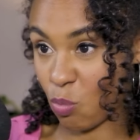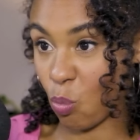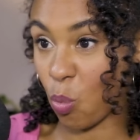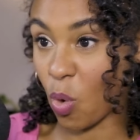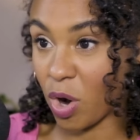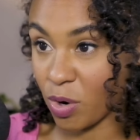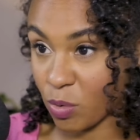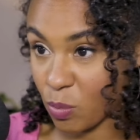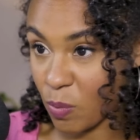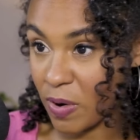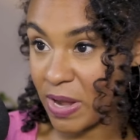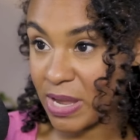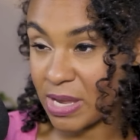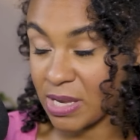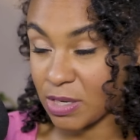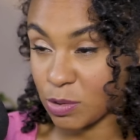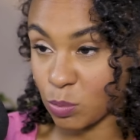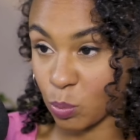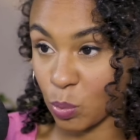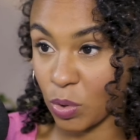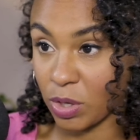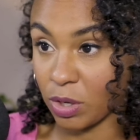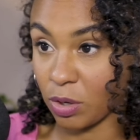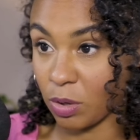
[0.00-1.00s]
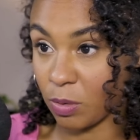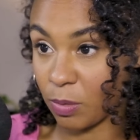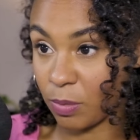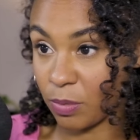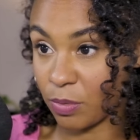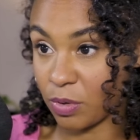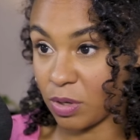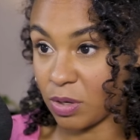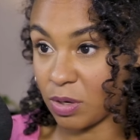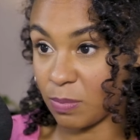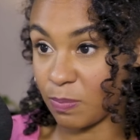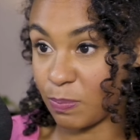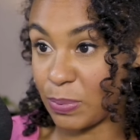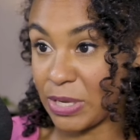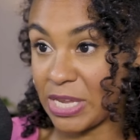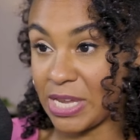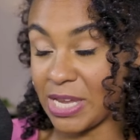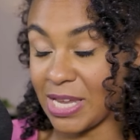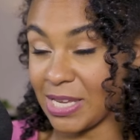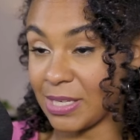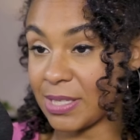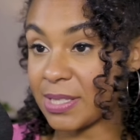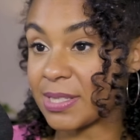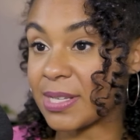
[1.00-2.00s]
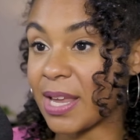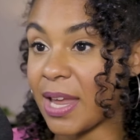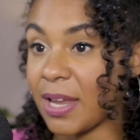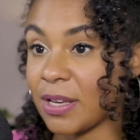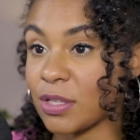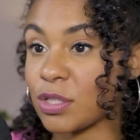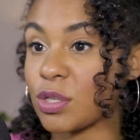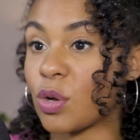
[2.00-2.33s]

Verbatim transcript: One ways will be insane.